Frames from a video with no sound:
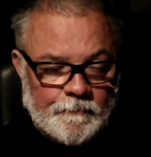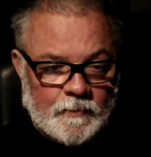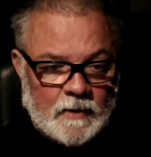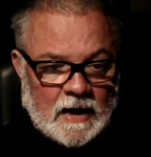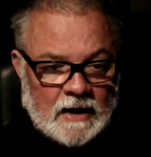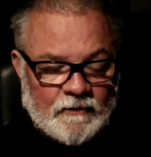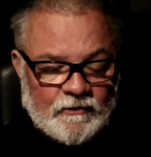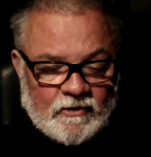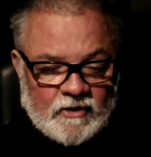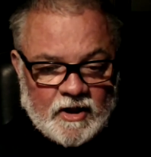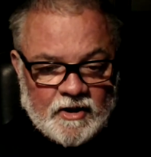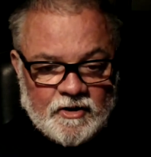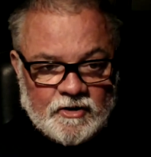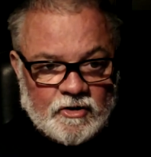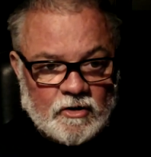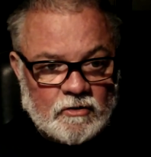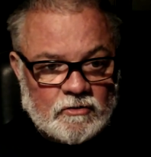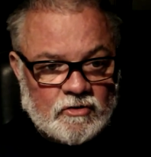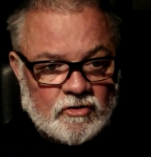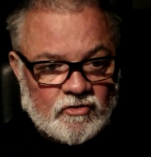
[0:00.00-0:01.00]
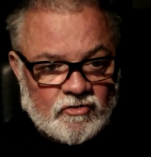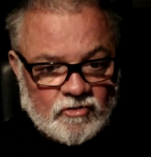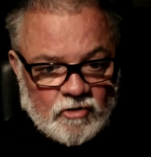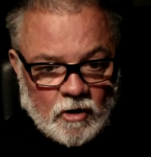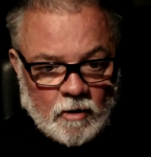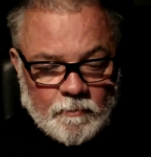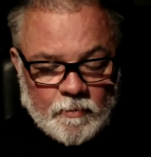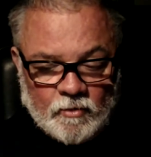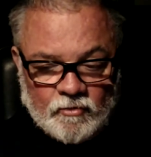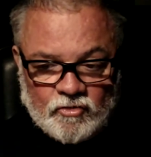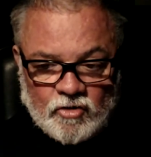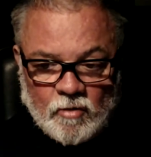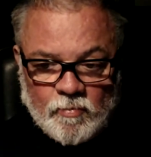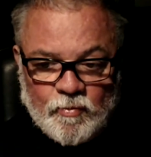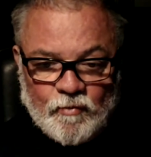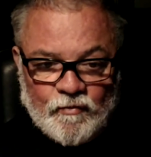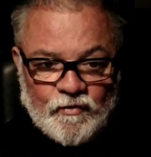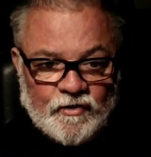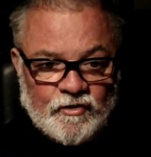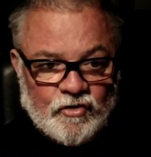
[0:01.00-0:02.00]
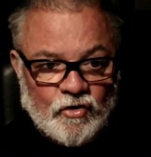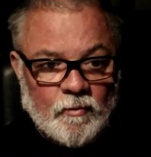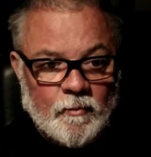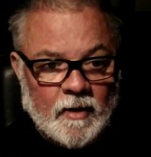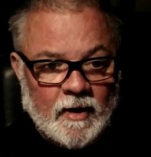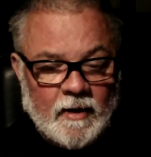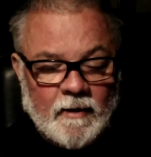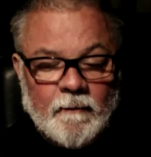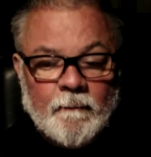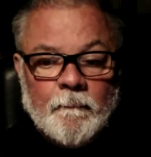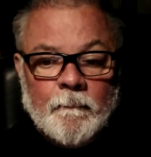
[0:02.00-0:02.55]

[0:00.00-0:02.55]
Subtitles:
asking a dog to stop on top of a dummy,